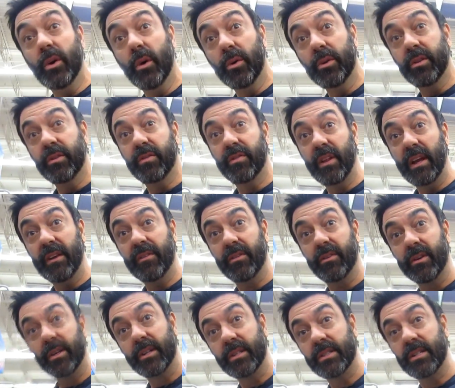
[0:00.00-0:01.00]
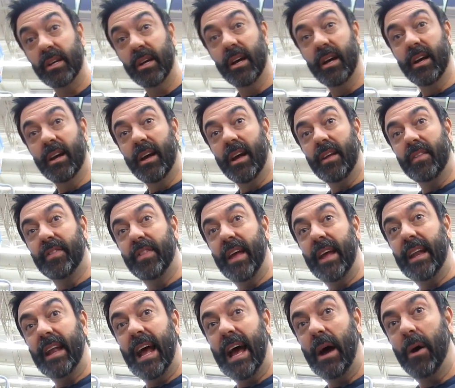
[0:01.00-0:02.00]
know what the flavor is,
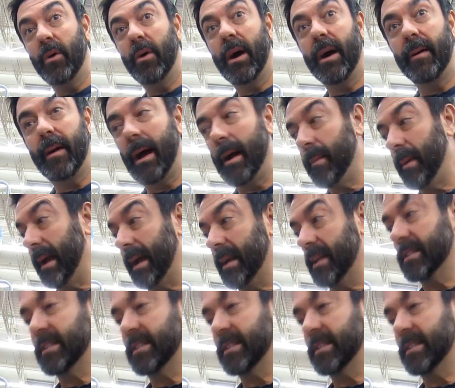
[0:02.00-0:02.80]
then how am I going to